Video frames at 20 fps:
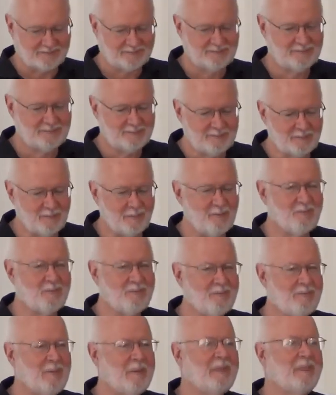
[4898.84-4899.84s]
the
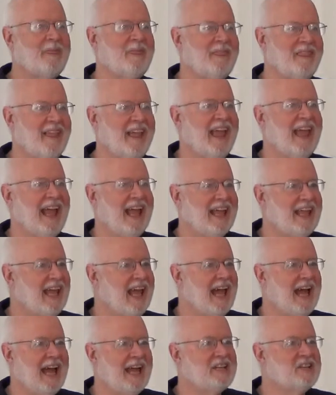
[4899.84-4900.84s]
next week.
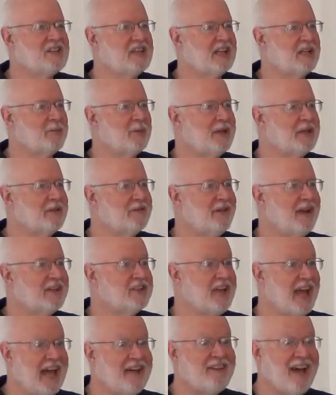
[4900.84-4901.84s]
Yeah, and celebrate the
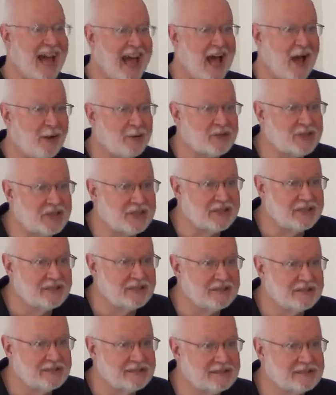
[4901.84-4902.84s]
fact you have a house.
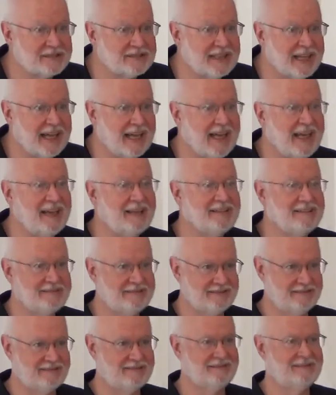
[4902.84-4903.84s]
yeah. okay? You have to
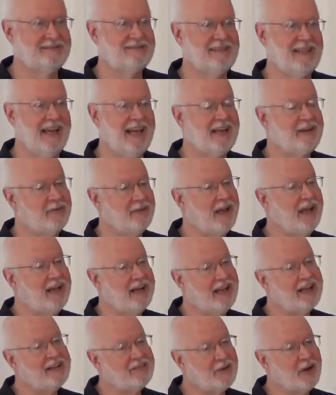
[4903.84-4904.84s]
remember, yeah. And, and,
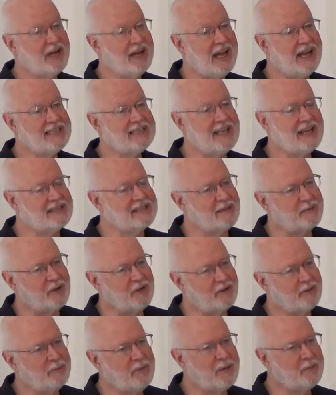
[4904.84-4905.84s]
and very nice house. I
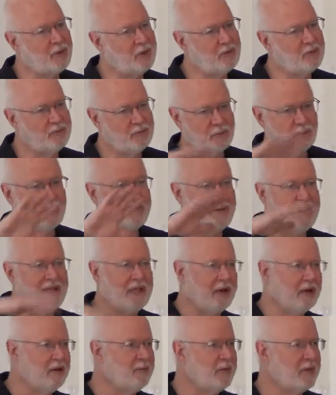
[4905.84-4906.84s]
mean, people, we've been
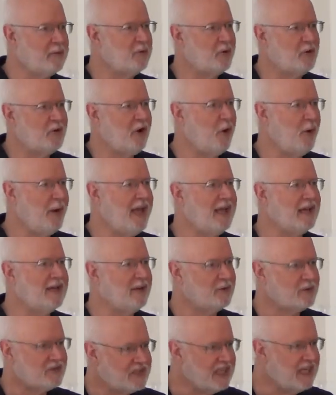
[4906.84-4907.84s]
there, people who go in
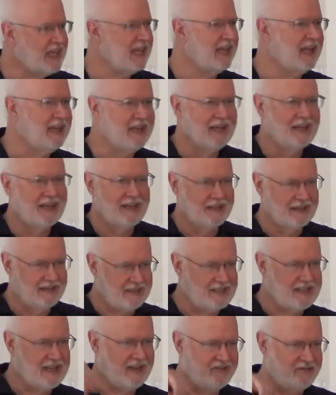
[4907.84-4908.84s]
don't see
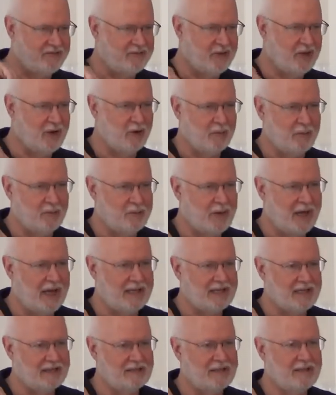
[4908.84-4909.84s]
the stuff, you know,
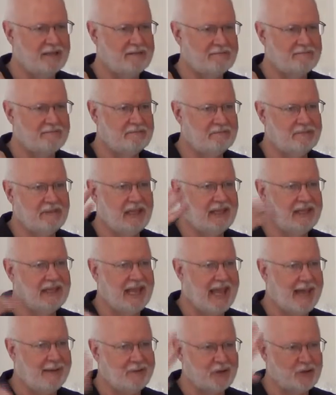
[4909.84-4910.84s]
behind the, in, in the
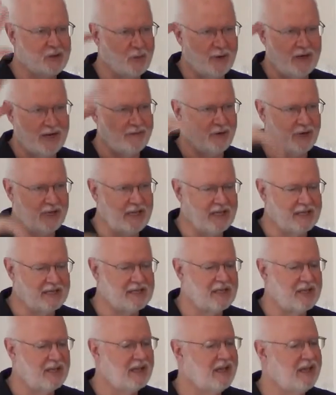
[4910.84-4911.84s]
cabinets or whatever it
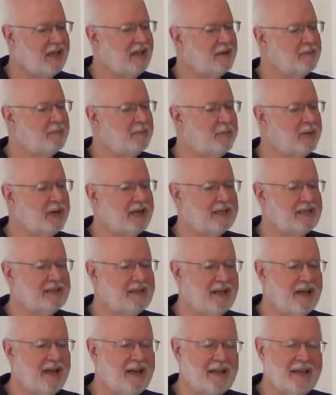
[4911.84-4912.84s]
is.
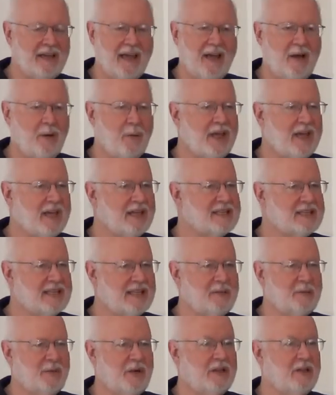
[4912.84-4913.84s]
But uh, yeah, we can
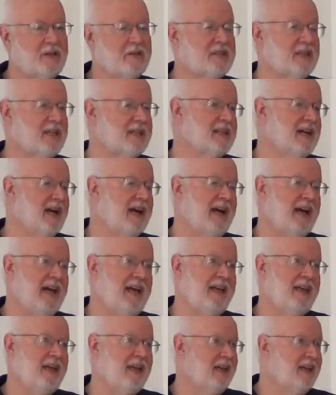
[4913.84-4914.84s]
celebrate those things.
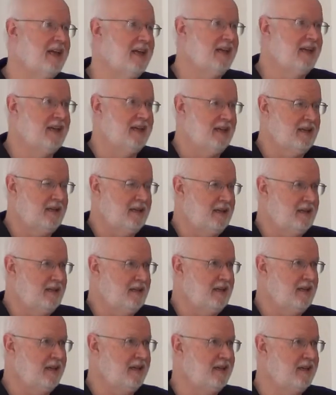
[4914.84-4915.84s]
I,
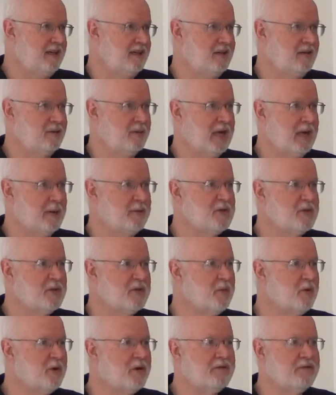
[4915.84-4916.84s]
when I was
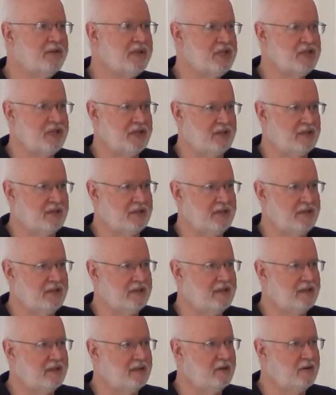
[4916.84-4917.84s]
with World Vision,
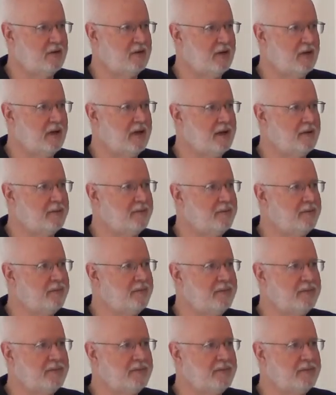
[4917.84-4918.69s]
you know, uh,